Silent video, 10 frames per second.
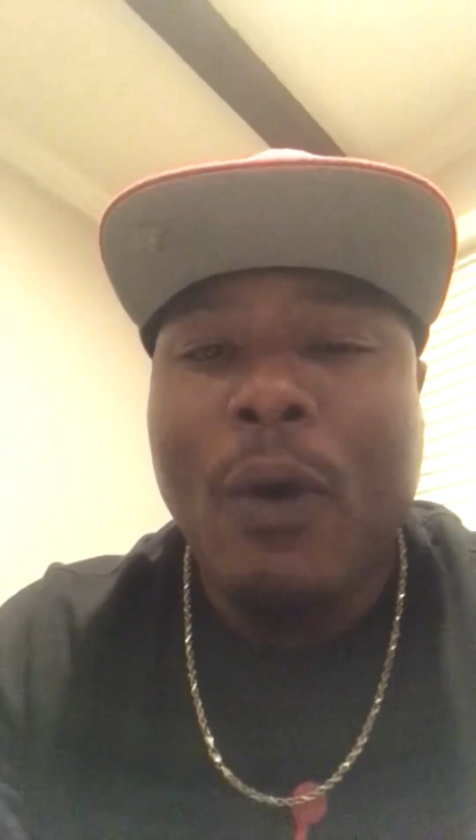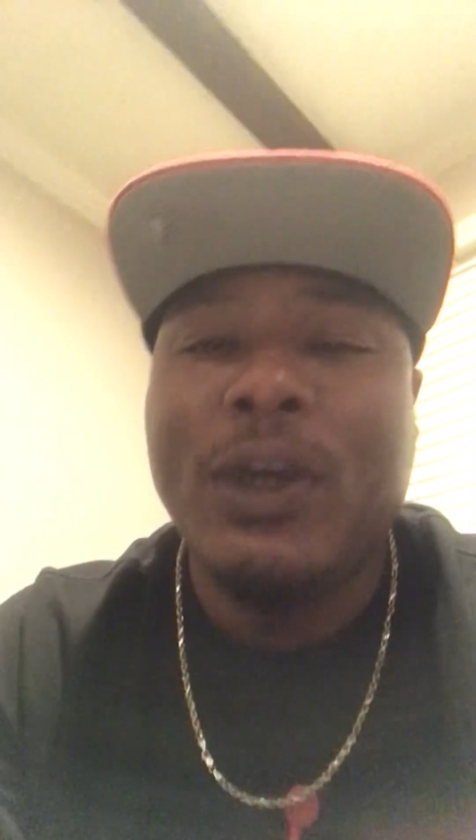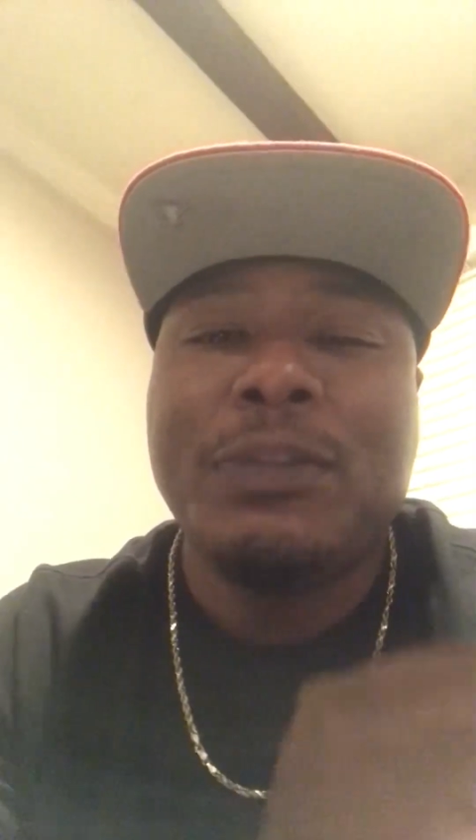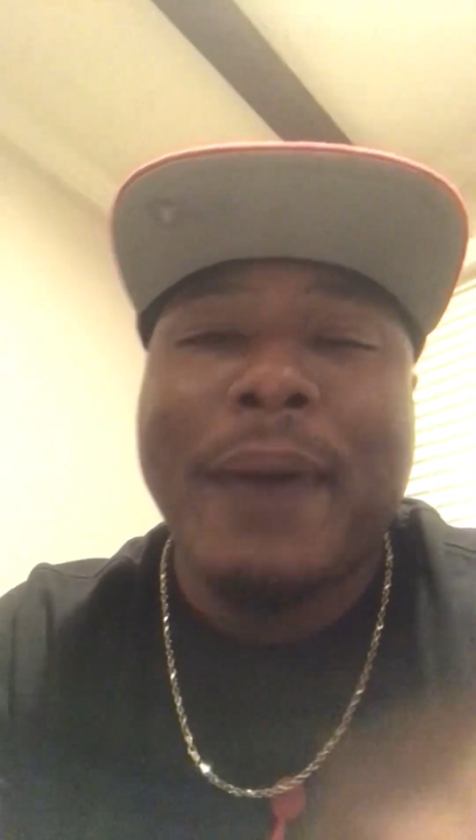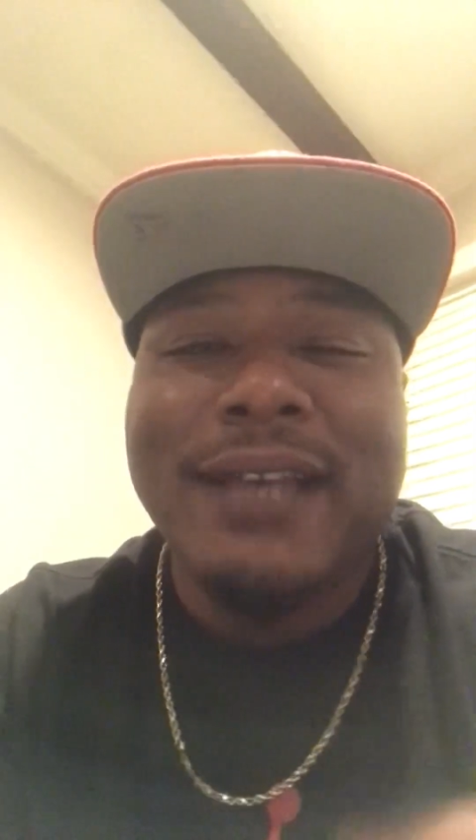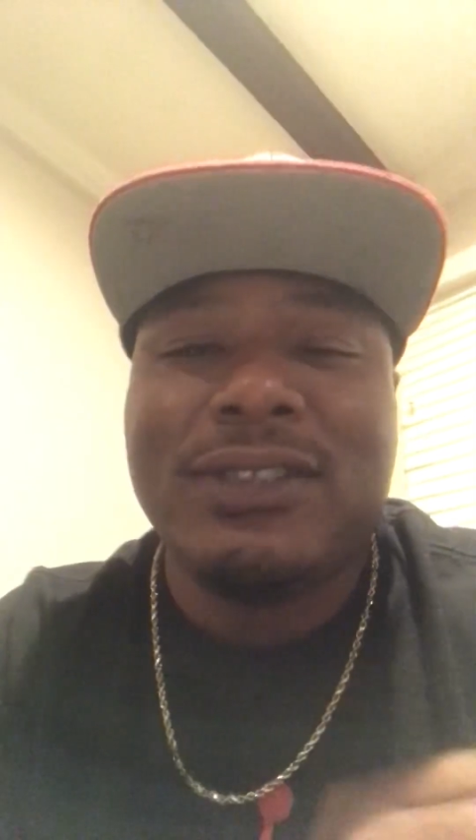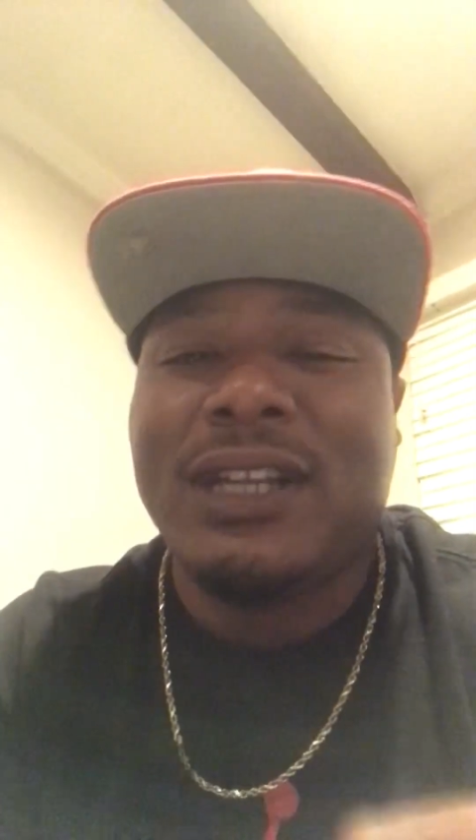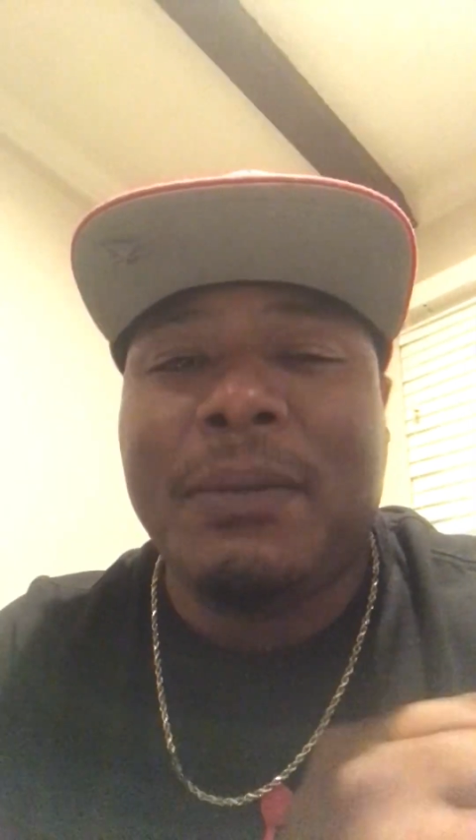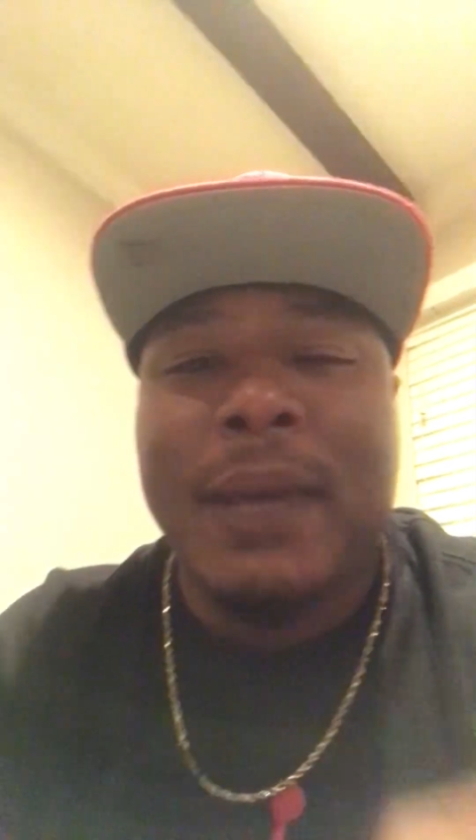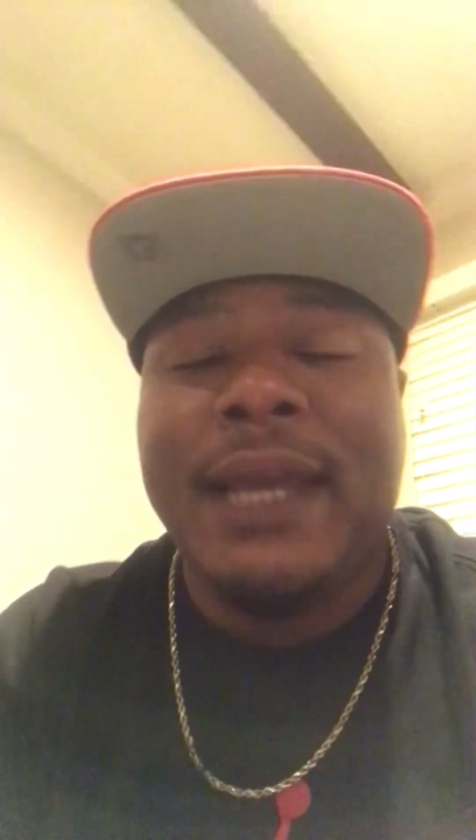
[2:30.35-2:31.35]
which
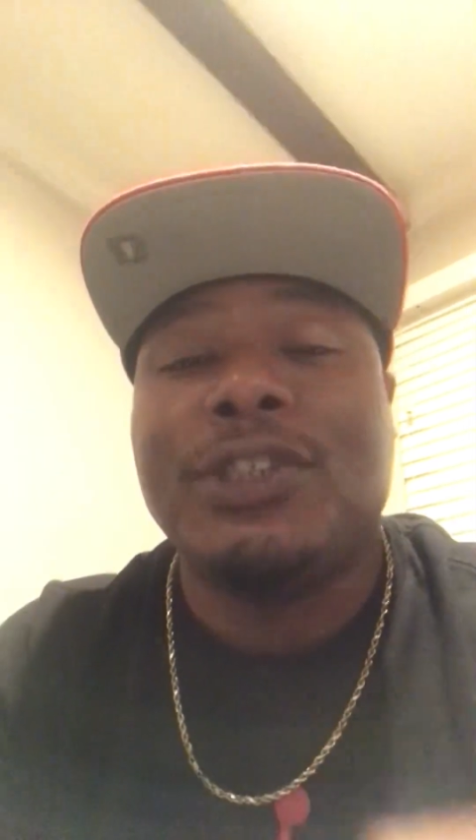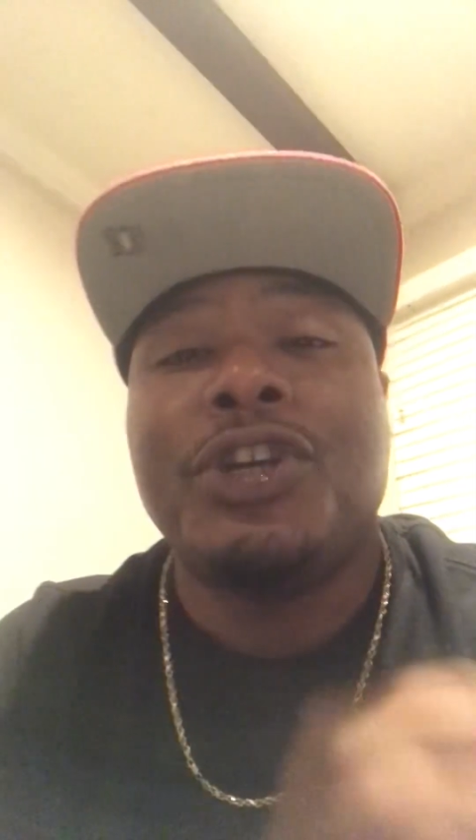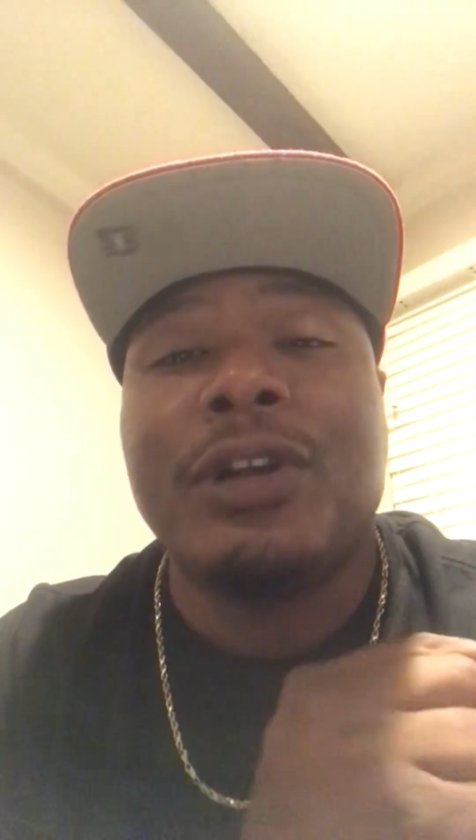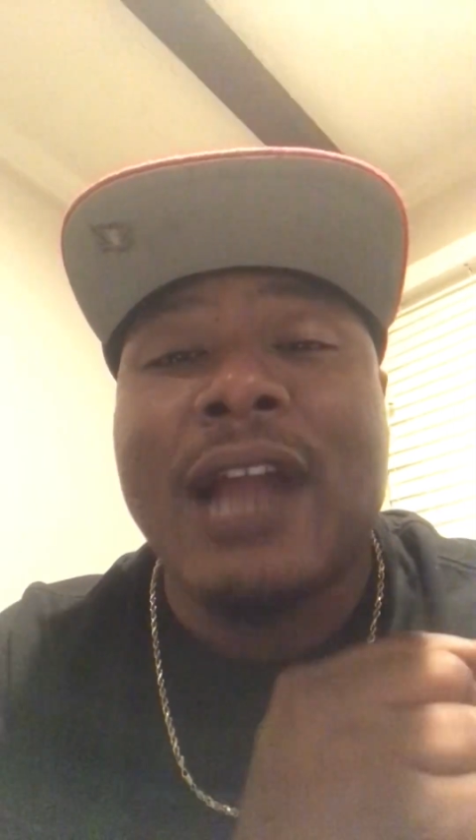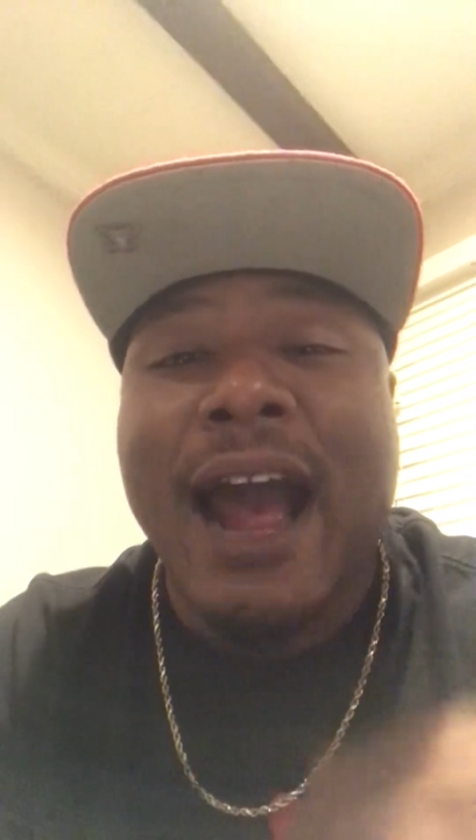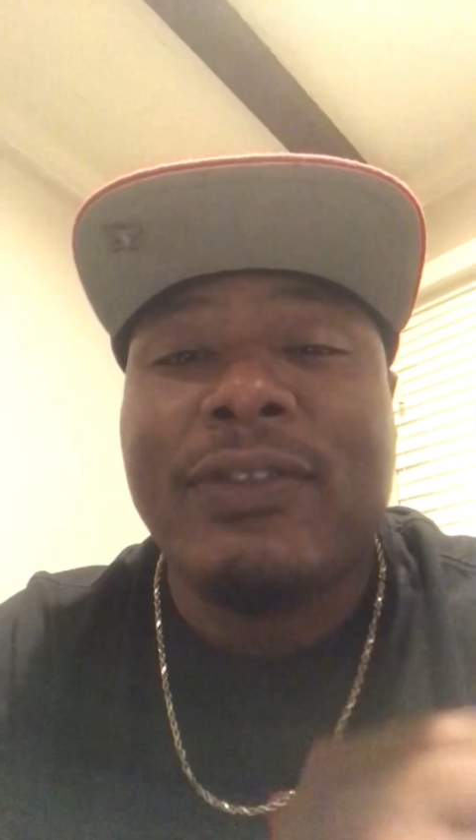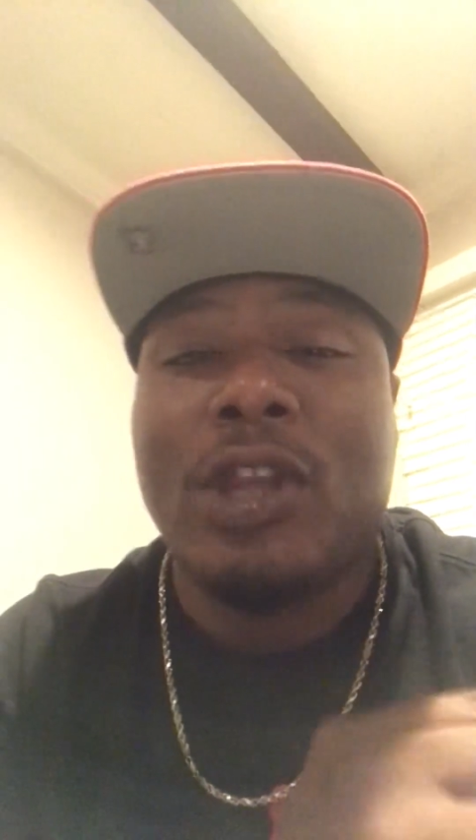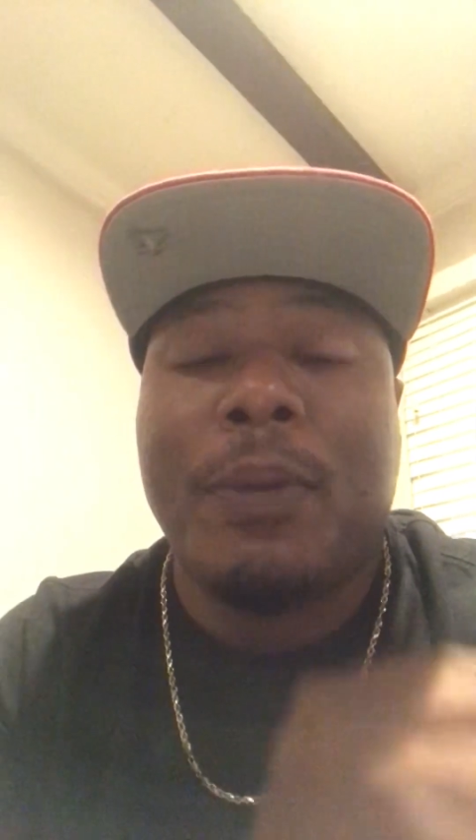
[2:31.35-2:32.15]
basically means you're not